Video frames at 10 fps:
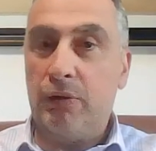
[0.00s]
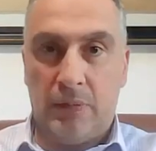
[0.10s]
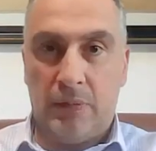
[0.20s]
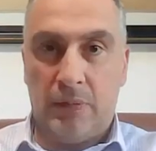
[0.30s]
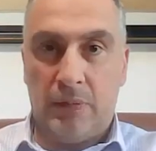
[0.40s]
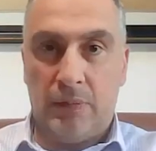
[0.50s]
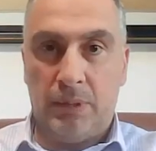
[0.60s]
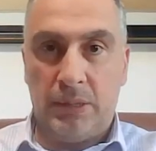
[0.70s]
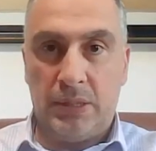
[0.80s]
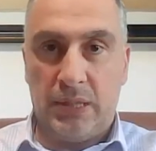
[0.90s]
non-regional
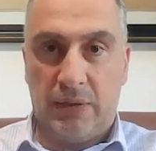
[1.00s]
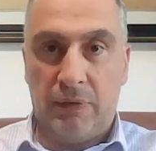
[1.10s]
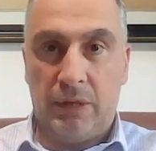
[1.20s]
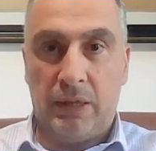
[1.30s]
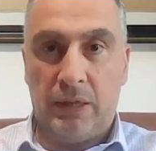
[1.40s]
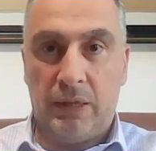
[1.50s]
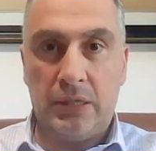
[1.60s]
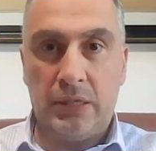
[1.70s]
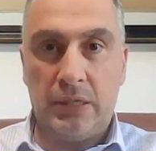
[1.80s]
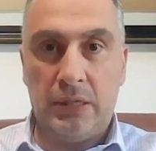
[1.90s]
developments,
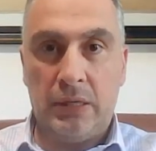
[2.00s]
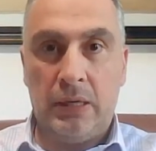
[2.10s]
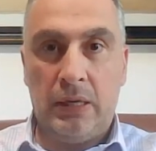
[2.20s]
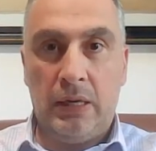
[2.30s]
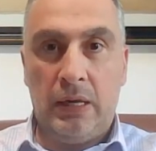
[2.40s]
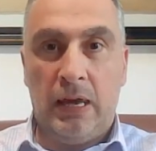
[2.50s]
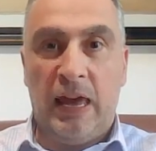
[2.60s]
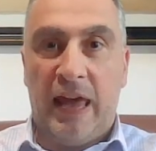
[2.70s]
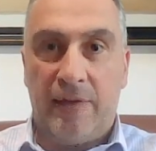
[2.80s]
definitely the leaders